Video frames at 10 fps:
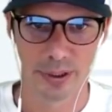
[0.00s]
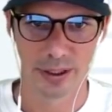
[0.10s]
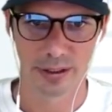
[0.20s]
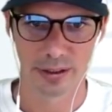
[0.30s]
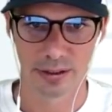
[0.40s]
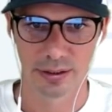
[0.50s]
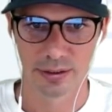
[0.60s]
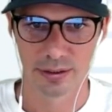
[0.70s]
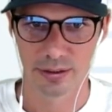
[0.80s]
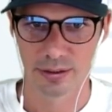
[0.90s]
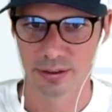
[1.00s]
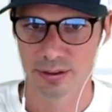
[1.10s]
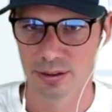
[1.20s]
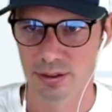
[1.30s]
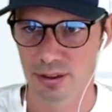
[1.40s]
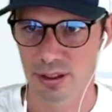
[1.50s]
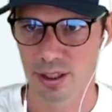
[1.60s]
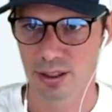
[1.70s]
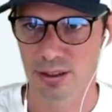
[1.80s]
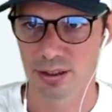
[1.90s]
button.
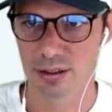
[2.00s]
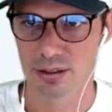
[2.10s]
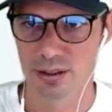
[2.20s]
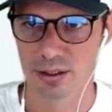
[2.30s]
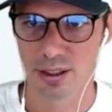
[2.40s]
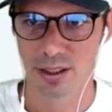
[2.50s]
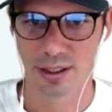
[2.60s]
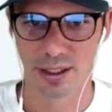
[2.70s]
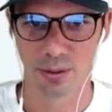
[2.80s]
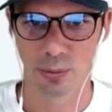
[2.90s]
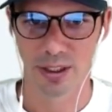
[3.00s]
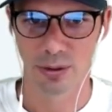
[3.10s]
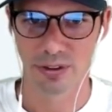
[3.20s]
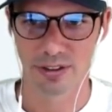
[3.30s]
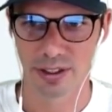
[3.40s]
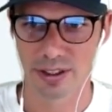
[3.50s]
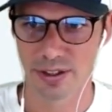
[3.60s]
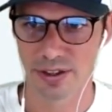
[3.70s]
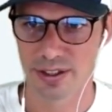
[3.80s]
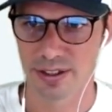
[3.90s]
Okay, and again, we can always click
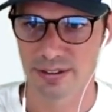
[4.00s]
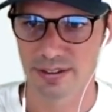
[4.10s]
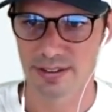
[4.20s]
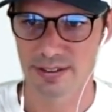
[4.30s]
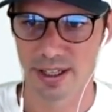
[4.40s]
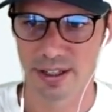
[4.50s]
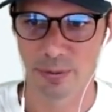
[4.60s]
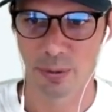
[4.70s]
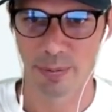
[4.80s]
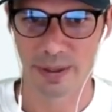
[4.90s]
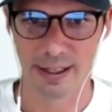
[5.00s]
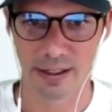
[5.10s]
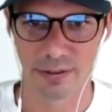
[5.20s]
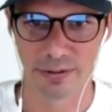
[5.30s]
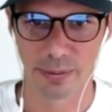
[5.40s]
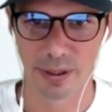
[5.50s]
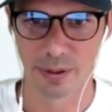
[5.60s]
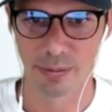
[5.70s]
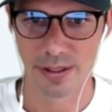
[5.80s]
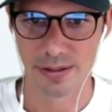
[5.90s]
on things and style them up. I love to make
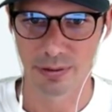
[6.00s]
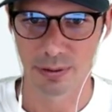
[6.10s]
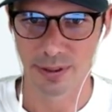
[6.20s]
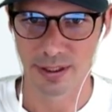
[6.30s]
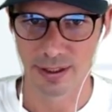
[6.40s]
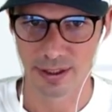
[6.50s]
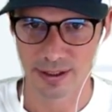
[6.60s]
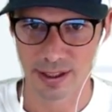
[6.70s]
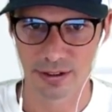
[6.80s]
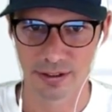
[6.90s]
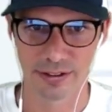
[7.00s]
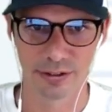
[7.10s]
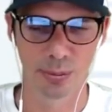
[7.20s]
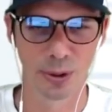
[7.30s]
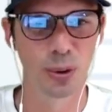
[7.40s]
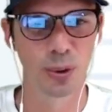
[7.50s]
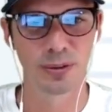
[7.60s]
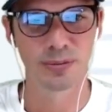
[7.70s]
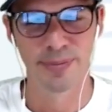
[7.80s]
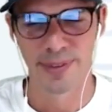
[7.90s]
my buttons full width. I think that looks super
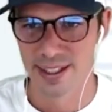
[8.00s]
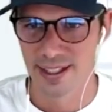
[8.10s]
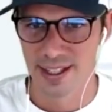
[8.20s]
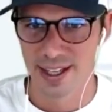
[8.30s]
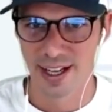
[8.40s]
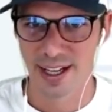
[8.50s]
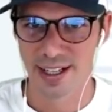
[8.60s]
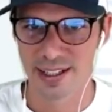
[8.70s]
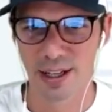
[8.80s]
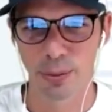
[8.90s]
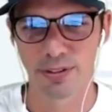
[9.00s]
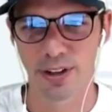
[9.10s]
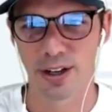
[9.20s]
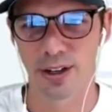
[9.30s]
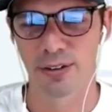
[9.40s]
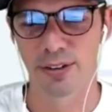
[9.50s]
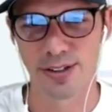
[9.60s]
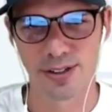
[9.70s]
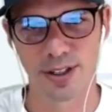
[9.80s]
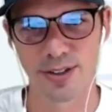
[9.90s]
cool. And now we've got our
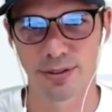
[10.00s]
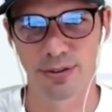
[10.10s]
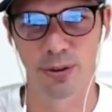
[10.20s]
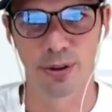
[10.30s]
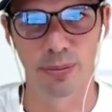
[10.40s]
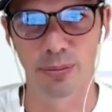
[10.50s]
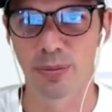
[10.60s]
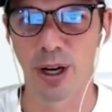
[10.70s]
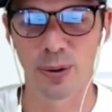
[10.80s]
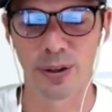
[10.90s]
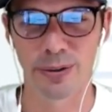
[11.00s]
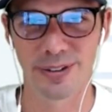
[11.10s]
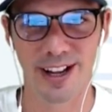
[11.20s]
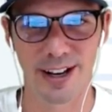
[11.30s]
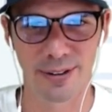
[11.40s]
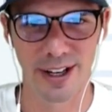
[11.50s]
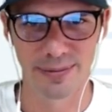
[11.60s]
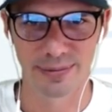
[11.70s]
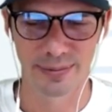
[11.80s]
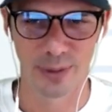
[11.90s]
registration form. How quick was that,
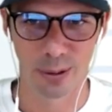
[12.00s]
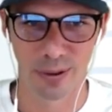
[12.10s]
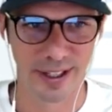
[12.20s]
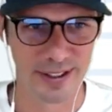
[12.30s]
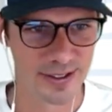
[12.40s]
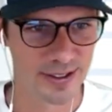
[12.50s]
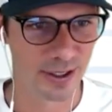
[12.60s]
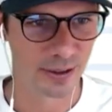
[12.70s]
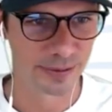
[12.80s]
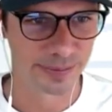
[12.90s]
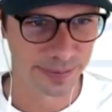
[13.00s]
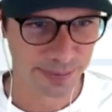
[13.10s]
right? All right, so